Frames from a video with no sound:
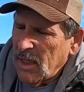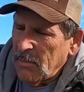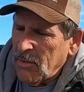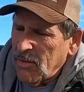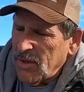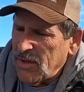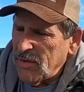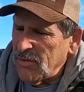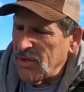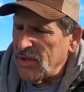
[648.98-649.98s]
I'm going
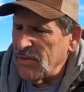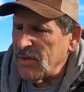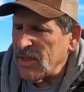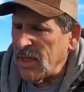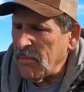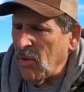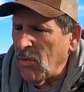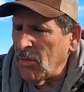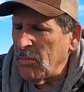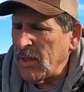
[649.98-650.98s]
to just use the same
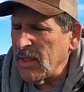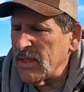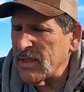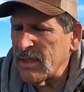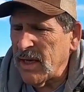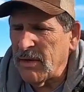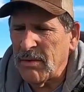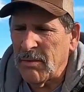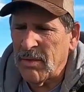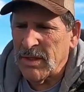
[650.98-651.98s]
hold because I
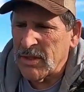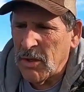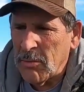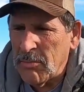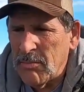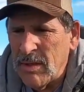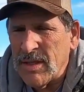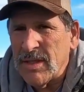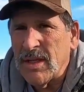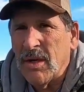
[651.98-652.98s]
don't know where the scope.
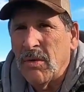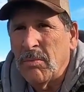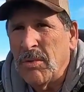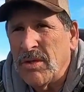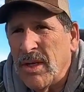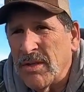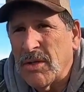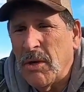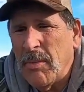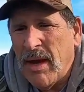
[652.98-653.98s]
This is an old Bushnell
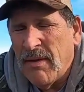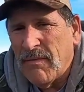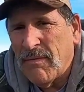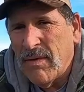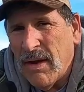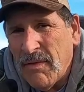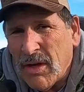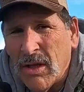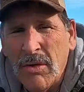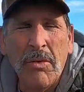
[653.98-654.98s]
scope. I haven't
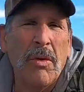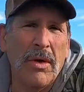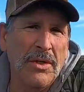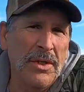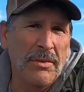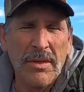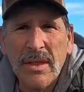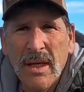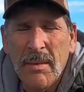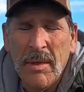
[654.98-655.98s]
a clue where it
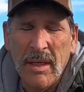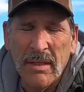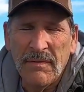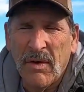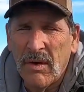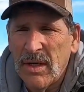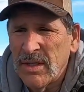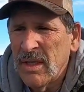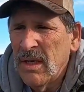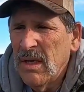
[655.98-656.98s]
shoots. I mean, as far
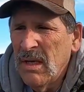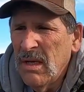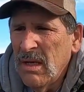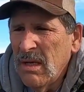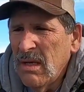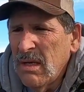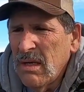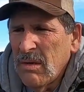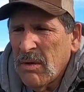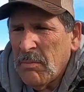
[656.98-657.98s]
as
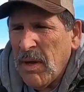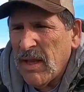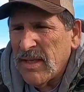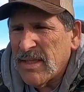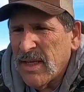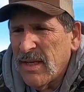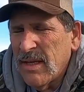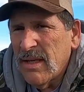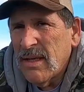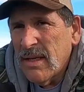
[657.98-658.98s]
with pellets.
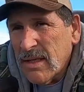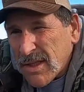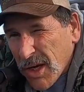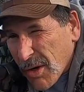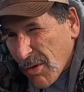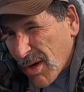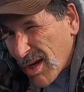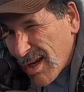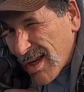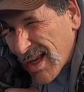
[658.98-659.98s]
So
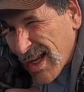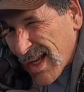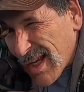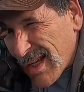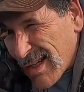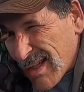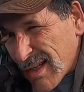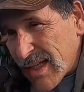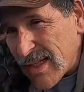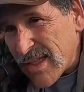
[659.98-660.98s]

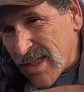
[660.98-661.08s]
let's